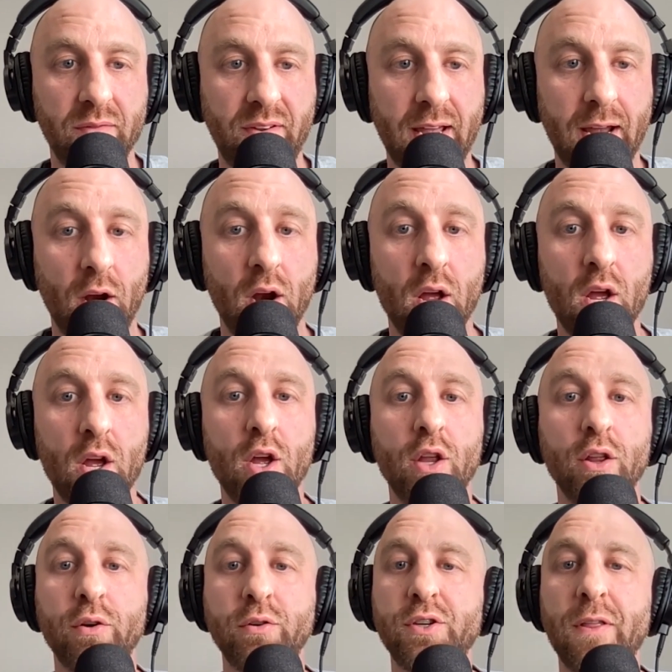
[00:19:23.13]
of care.
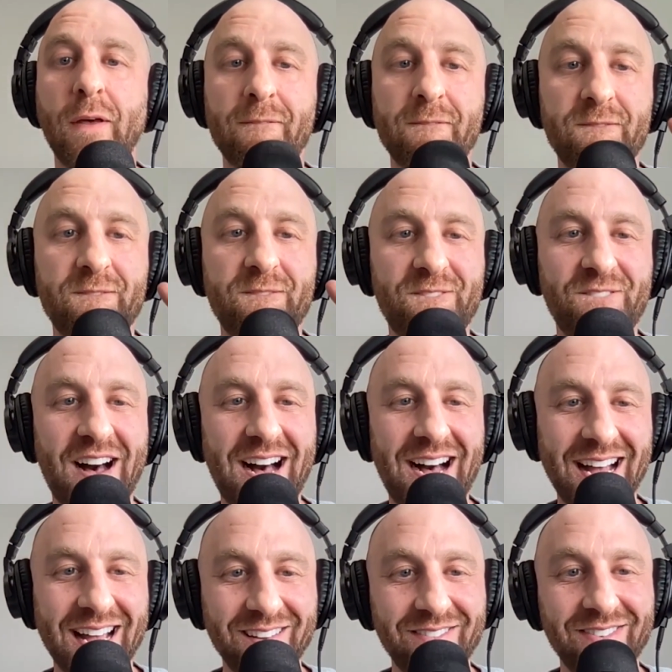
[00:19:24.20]
Those are the
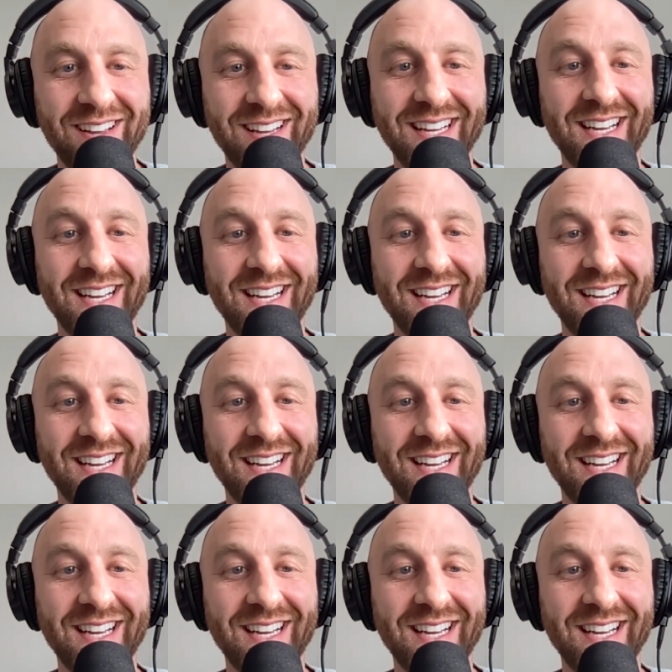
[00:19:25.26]
5